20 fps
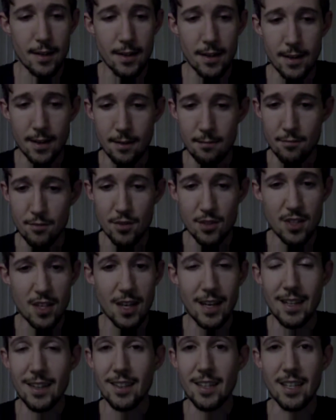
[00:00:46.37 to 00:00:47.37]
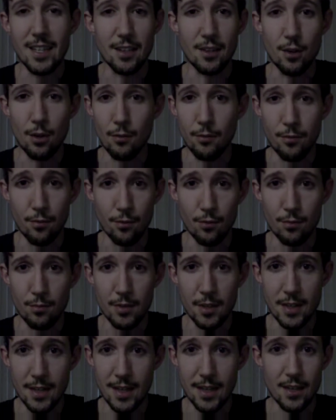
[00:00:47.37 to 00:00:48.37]
Uh, just kind of let go for a little
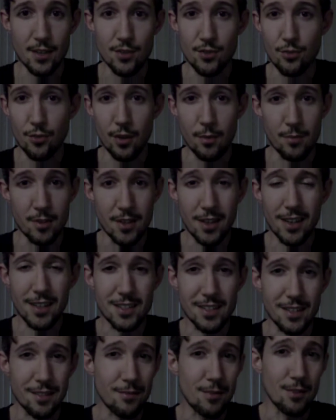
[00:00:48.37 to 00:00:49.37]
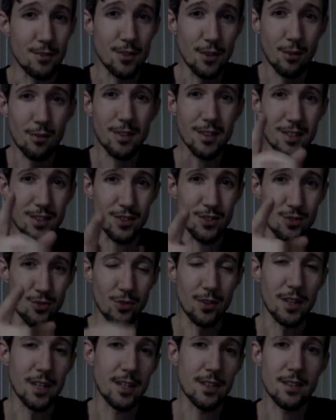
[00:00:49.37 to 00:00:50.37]
bit and enjoy it because if you don't
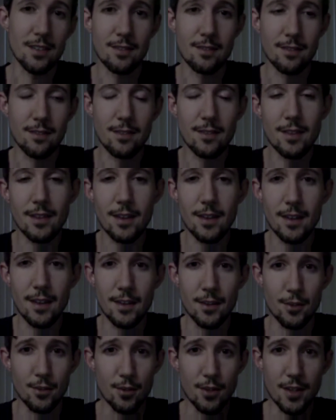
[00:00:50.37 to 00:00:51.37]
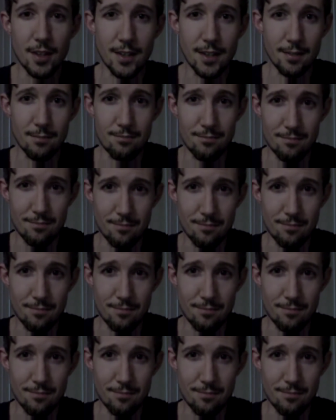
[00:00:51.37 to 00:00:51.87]
enjoy it, you're going to